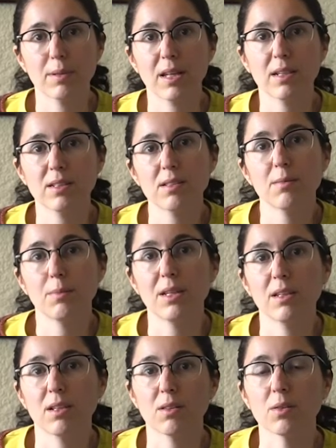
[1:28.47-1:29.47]
But that doesn't
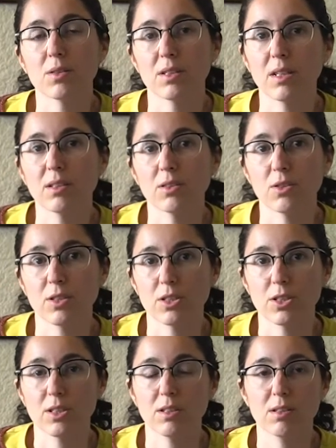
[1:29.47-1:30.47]
mean that those legal
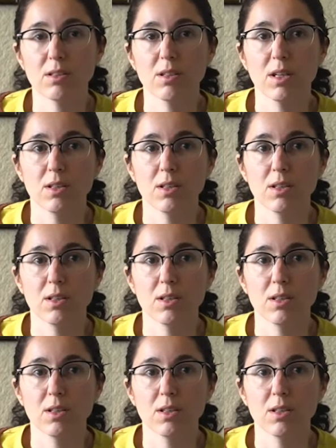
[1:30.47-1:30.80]
traditions